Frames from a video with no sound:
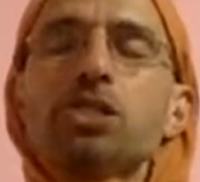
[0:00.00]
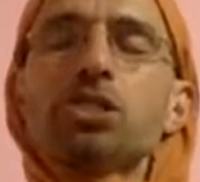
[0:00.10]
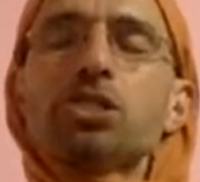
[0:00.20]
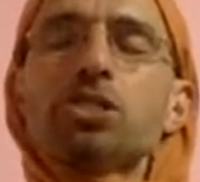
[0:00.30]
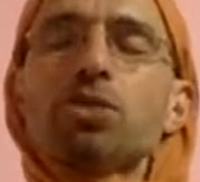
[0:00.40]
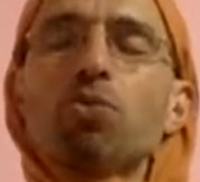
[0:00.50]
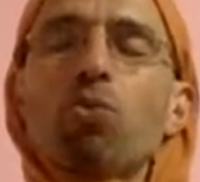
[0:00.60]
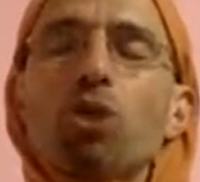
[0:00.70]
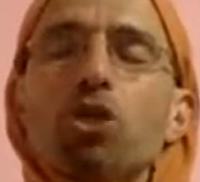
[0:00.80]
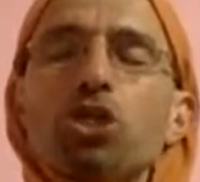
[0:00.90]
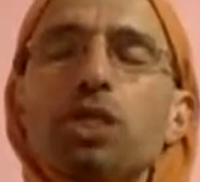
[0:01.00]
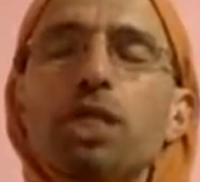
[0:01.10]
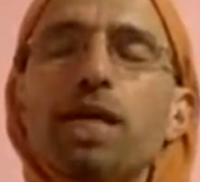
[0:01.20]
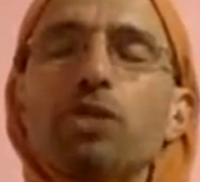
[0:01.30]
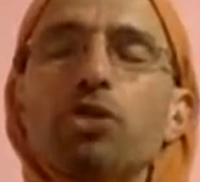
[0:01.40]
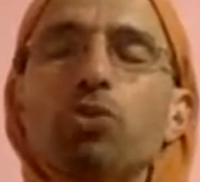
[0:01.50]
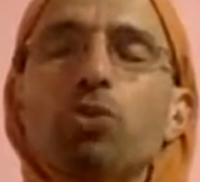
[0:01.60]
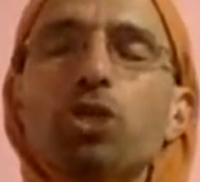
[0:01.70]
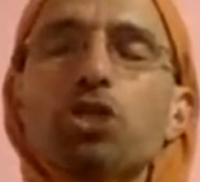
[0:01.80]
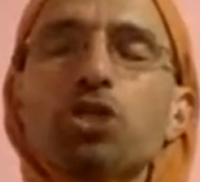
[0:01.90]
watch it as you
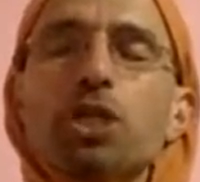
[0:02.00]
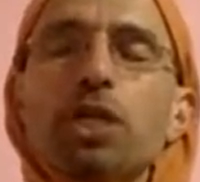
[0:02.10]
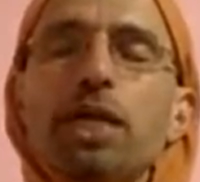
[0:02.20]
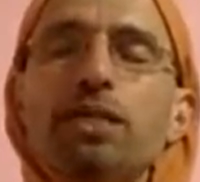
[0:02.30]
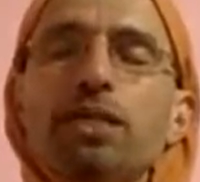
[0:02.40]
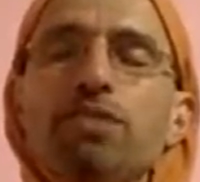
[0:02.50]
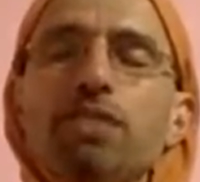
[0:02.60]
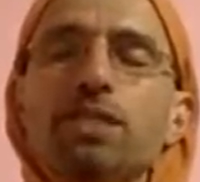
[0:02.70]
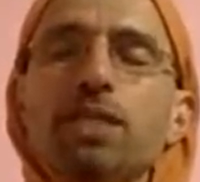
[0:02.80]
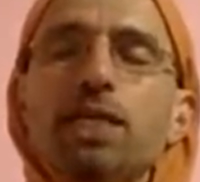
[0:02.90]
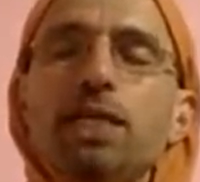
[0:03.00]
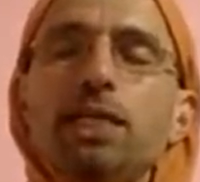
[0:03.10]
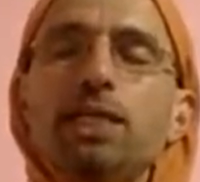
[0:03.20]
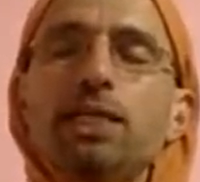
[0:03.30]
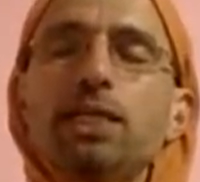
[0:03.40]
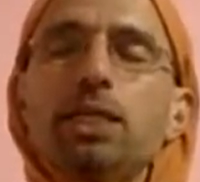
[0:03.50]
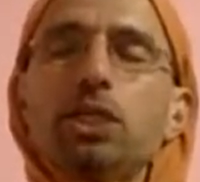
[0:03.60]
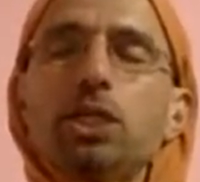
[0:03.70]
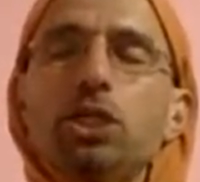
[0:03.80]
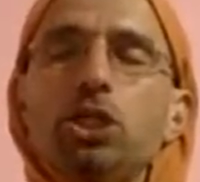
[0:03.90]
watch a TV screen.
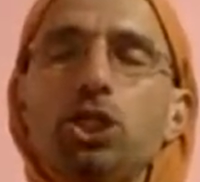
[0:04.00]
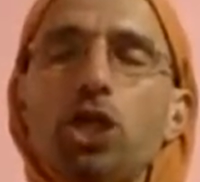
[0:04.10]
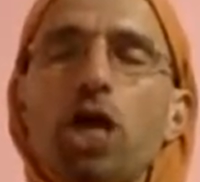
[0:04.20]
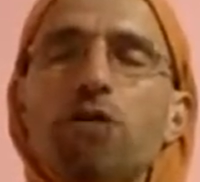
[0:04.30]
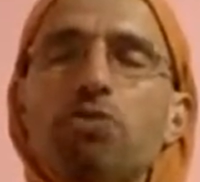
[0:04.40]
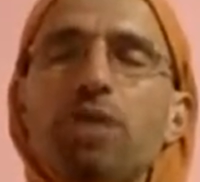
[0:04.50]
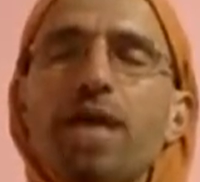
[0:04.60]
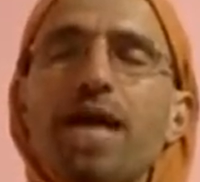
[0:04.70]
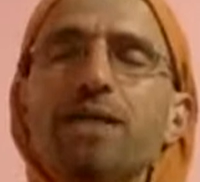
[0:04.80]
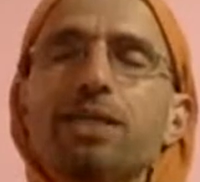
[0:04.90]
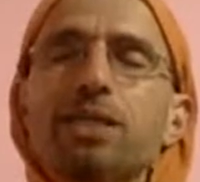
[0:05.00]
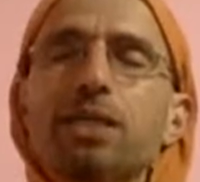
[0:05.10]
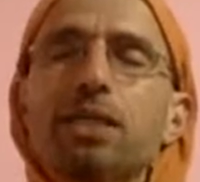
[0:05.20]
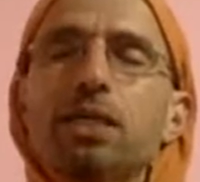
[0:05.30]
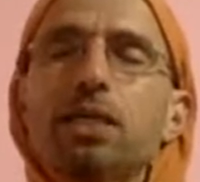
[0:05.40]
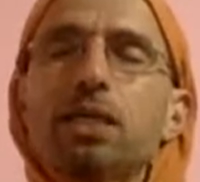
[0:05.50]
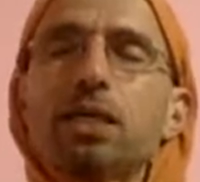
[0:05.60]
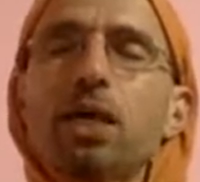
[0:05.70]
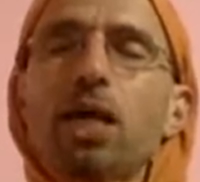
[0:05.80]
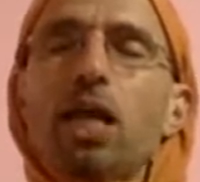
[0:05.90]
Do not react.
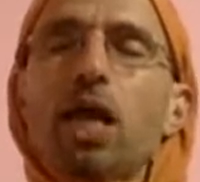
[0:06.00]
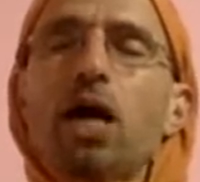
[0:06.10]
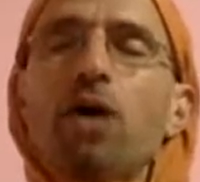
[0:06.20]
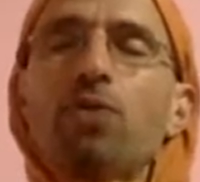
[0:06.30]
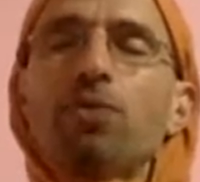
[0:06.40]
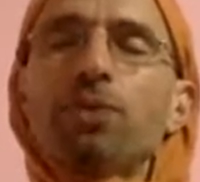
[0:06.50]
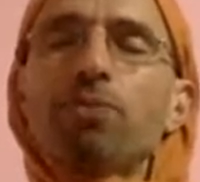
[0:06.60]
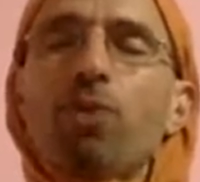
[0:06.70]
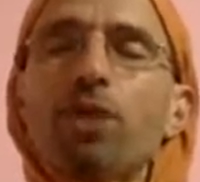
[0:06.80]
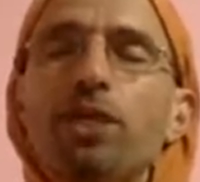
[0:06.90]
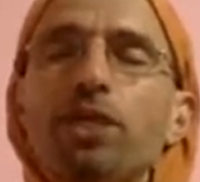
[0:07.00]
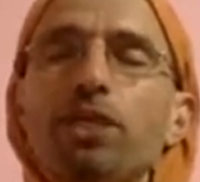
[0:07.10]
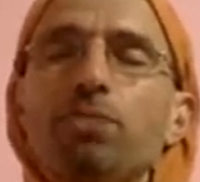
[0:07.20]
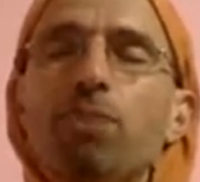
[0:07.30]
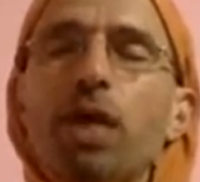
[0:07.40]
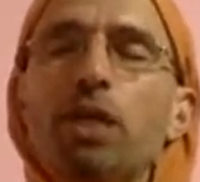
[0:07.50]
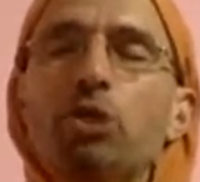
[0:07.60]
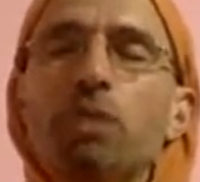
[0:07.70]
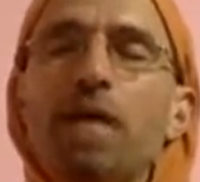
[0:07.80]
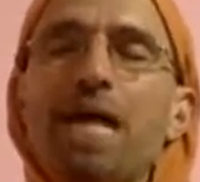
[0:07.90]
Allow the body part to
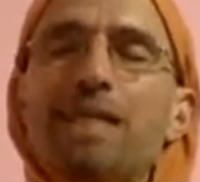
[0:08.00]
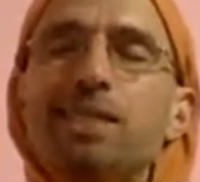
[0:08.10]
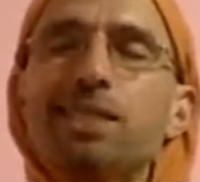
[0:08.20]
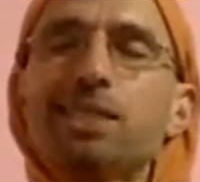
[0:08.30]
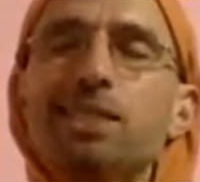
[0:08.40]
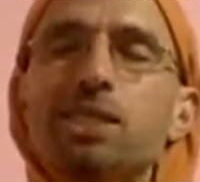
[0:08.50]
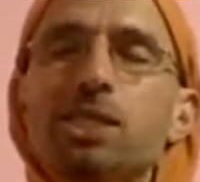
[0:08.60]
be as it is.